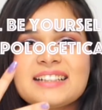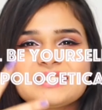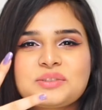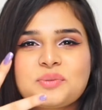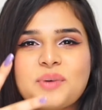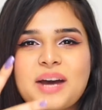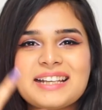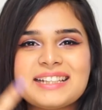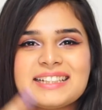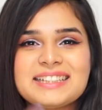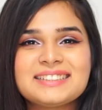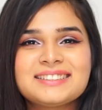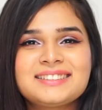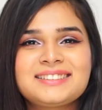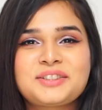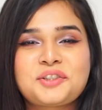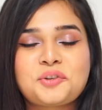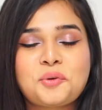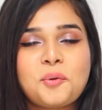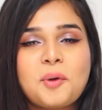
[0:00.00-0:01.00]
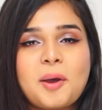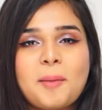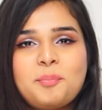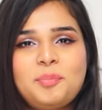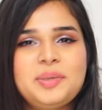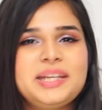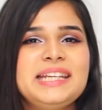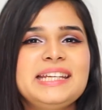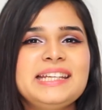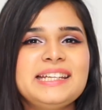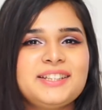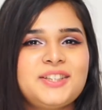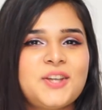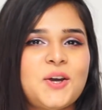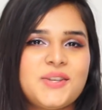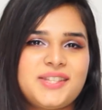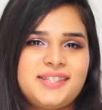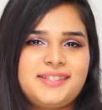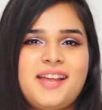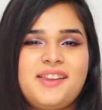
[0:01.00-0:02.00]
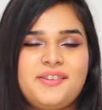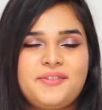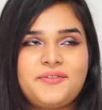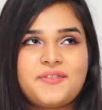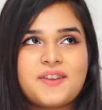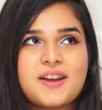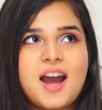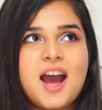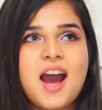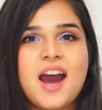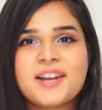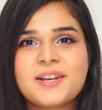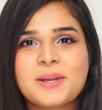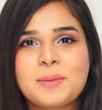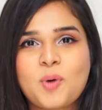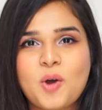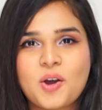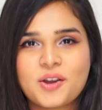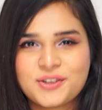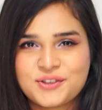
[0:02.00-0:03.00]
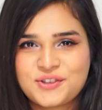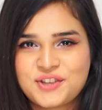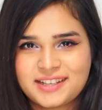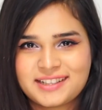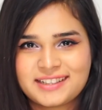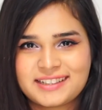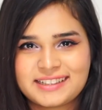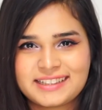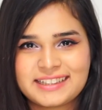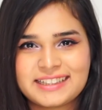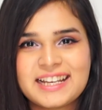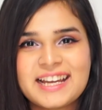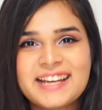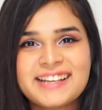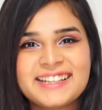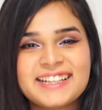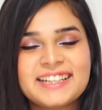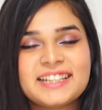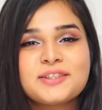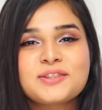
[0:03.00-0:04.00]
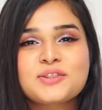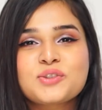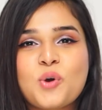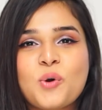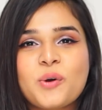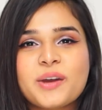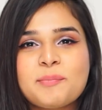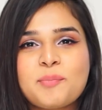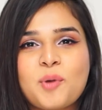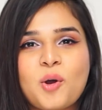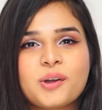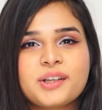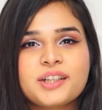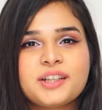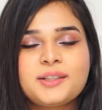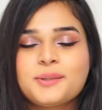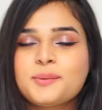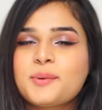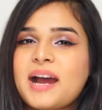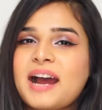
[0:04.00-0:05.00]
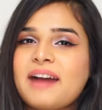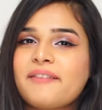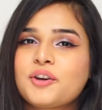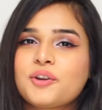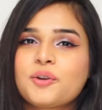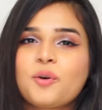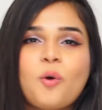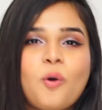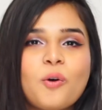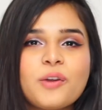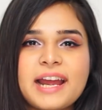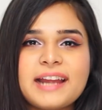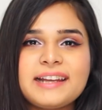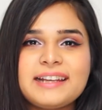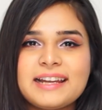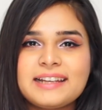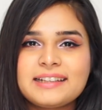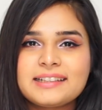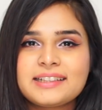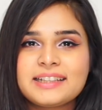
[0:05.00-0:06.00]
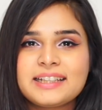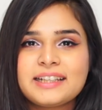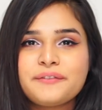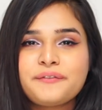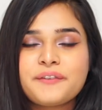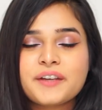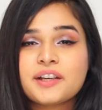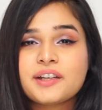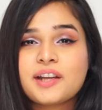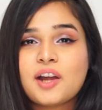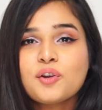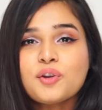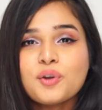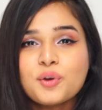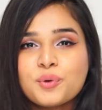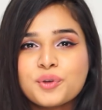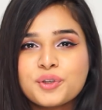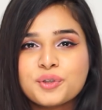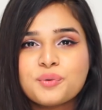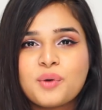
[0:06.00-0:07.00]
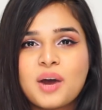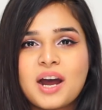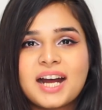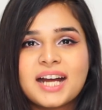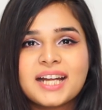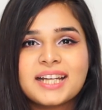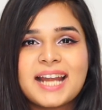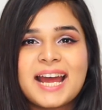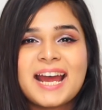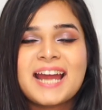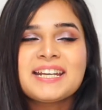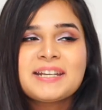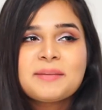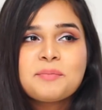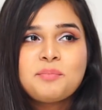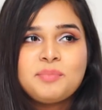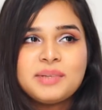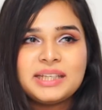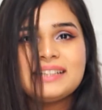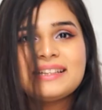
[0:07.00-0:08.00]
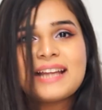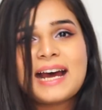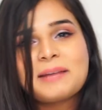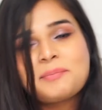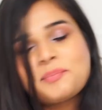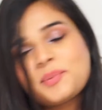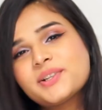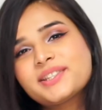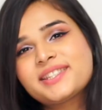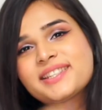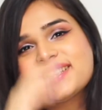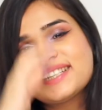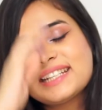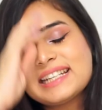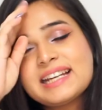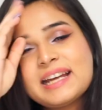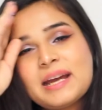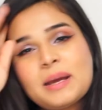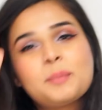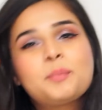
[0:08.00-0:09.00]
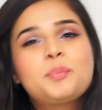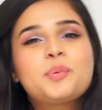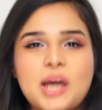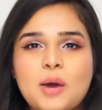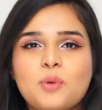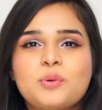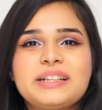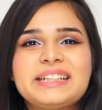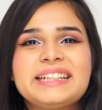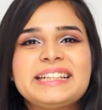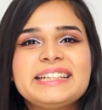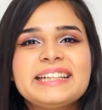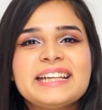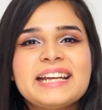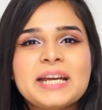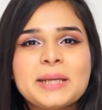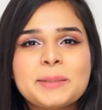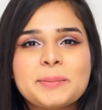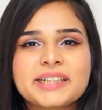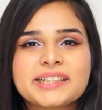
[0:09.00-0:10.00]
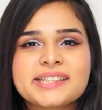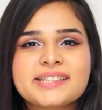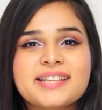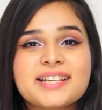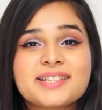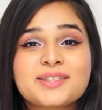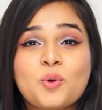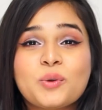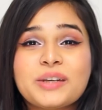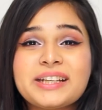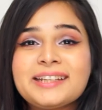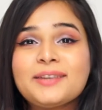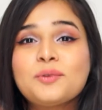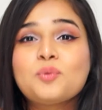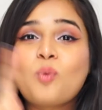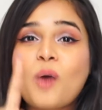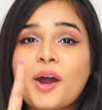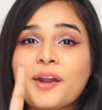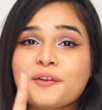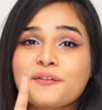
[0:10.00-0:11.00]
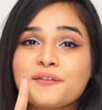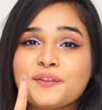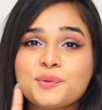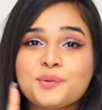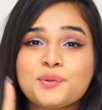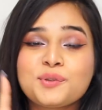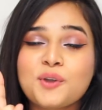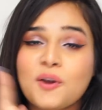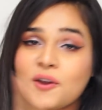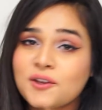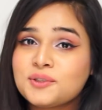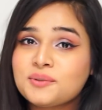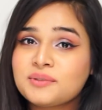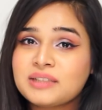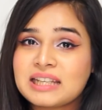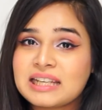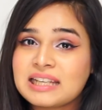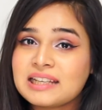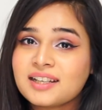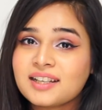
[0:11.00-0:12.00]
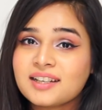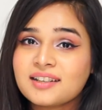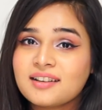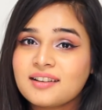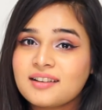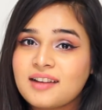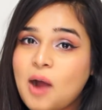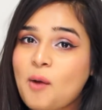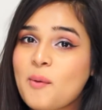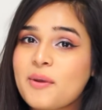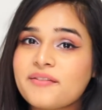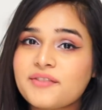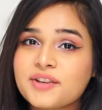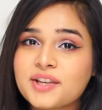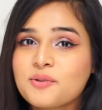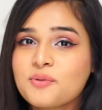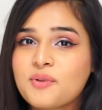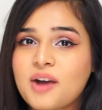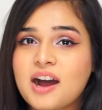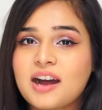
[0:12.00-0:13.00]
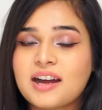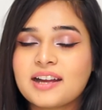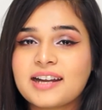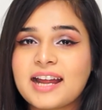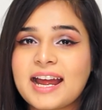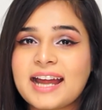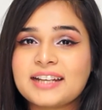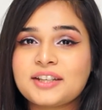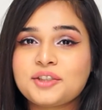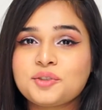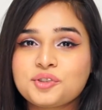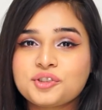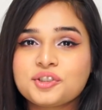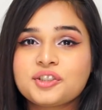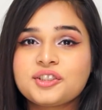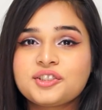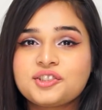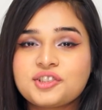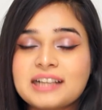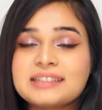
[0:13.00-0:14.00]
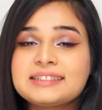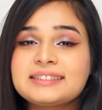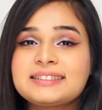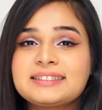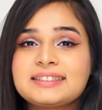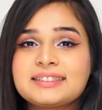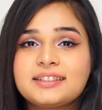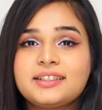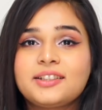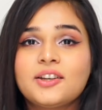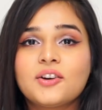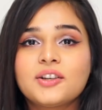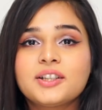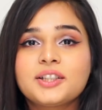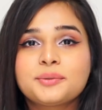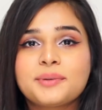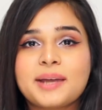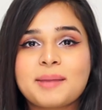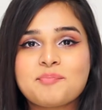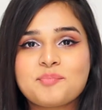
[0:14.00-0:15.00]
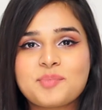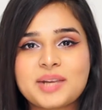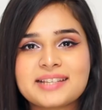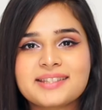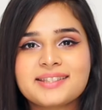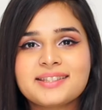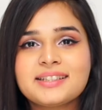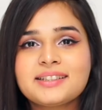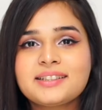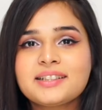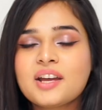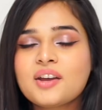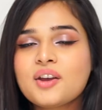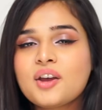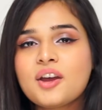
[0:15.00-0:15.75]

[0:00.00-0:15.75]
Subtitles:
last one is to be yourself unapologetically. It is so important to have your own identity, figure out who you are and be that person proudly, because there's only one of you. You're unique however you are, and you should just learn to embrace it.